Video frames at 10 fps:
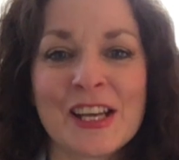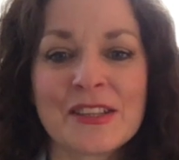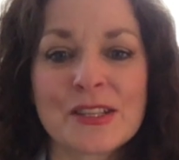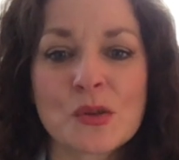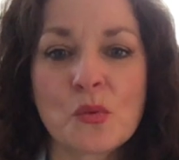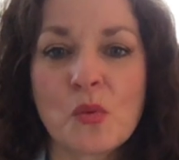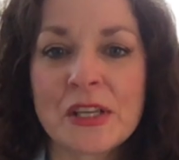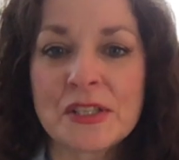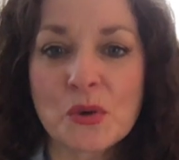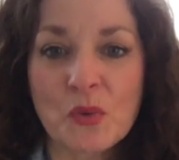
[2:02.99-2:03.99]
this is a
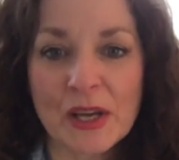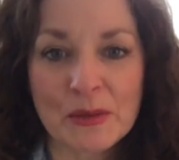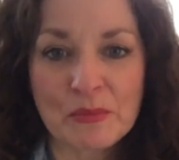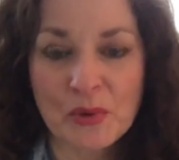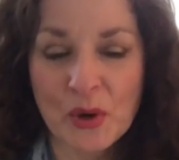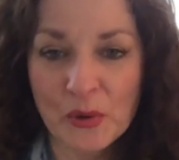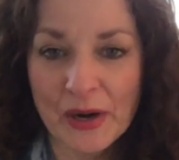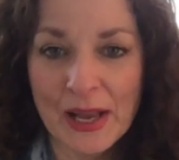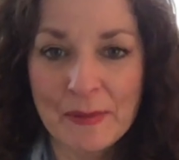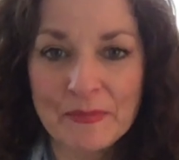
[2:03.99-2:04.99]
one-to-one
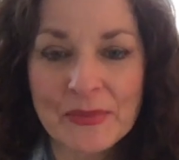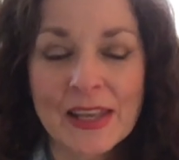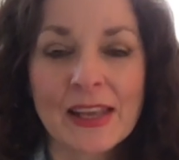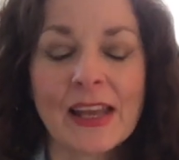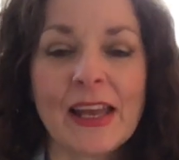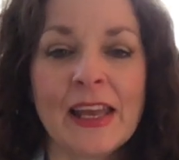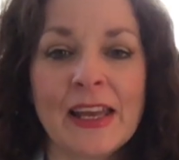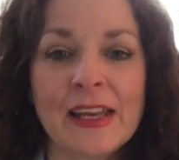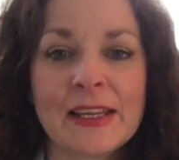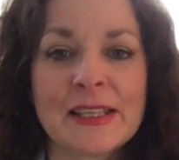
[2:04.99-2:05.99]
program,
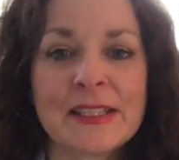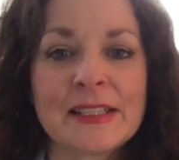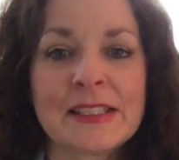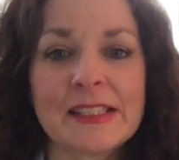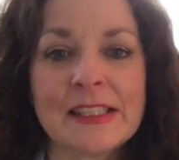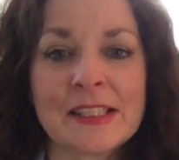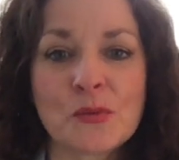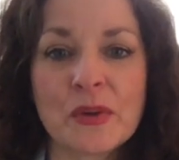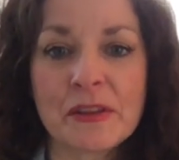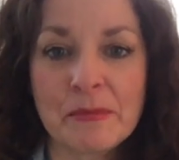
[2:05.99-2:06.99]
and it's
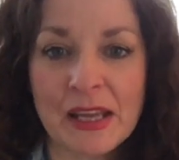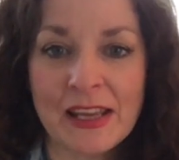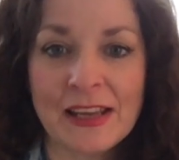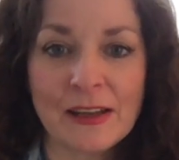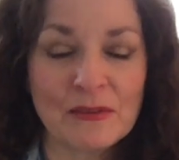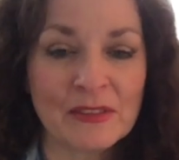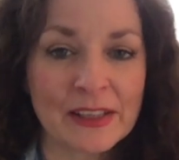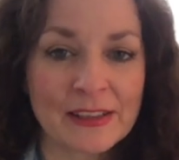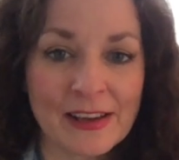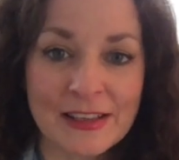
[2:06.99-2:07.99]
with me like
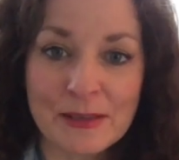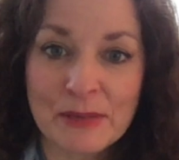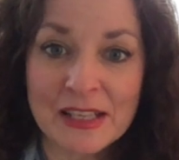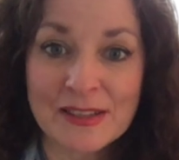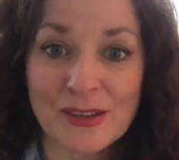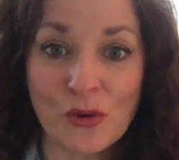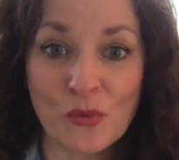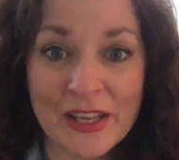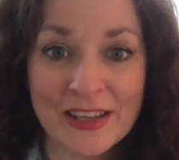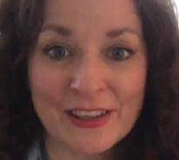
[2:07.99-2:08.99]
90 minutes a
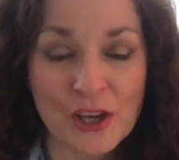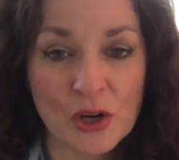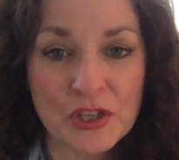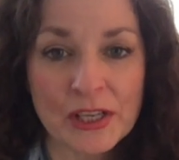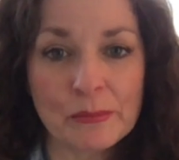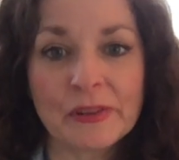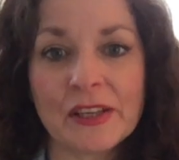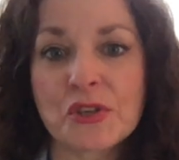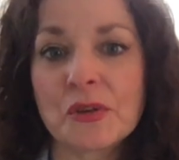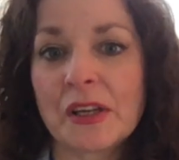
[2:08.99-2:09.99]
week in coaching,
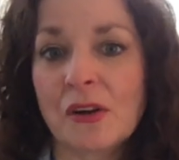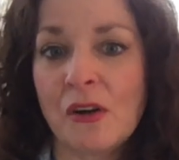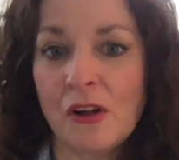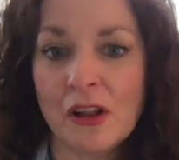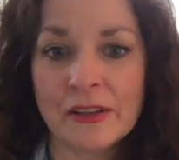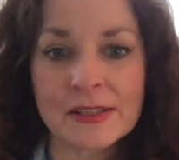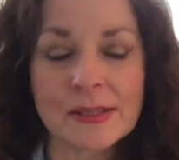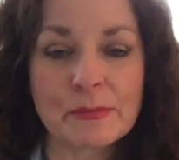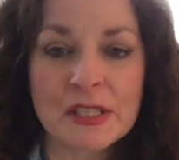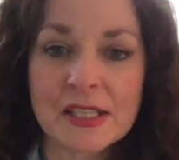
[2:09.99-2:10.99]
plus you get all
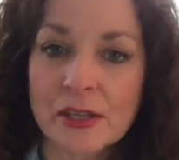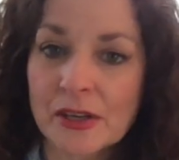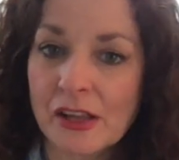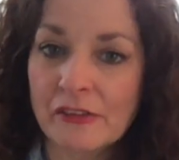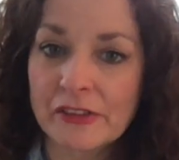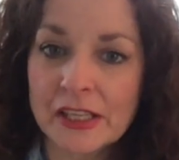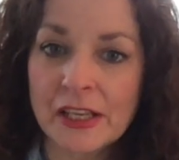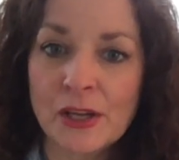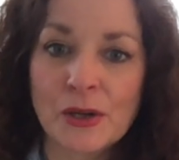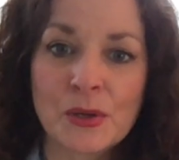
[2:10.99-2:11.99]
this material,
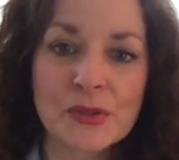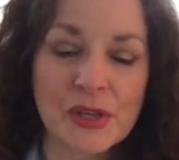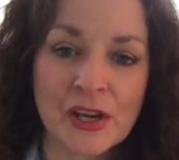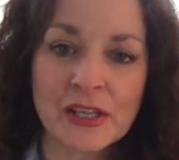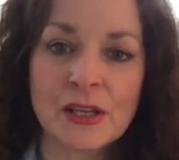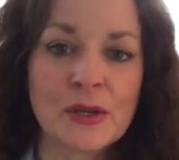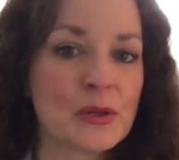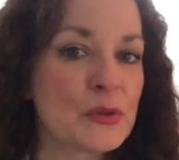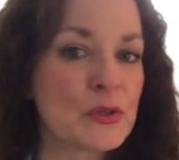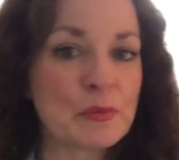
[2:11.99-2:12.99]
videos,
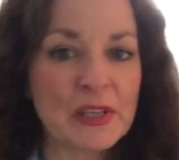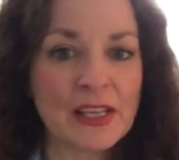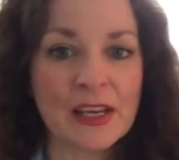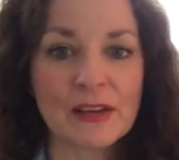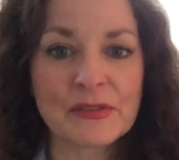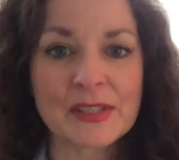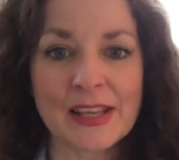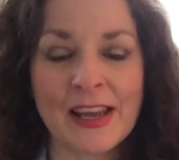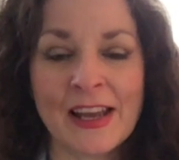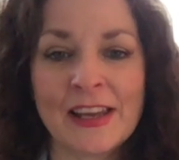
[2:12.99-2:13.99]
audios, PDFs,
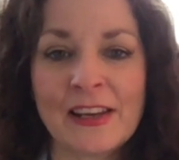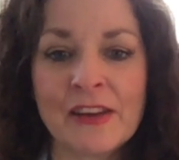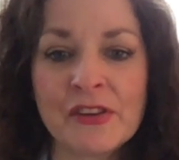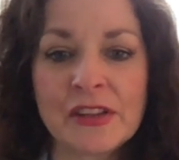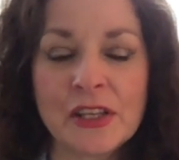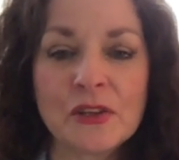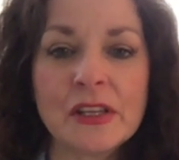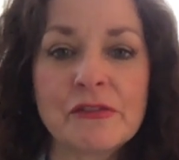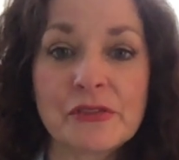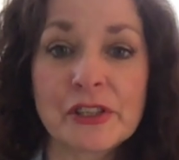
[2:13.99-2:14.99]
and everything you
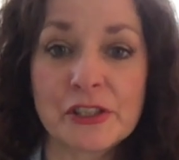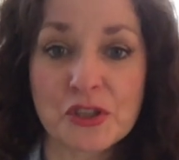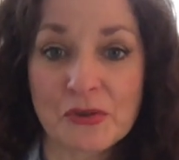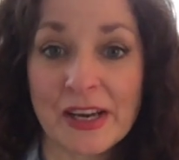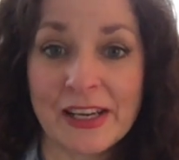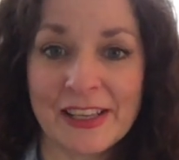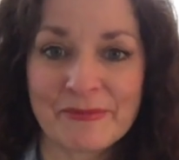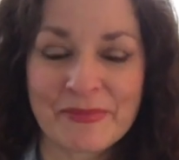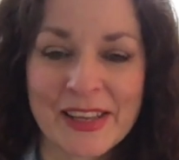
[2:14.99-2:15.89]
need for your training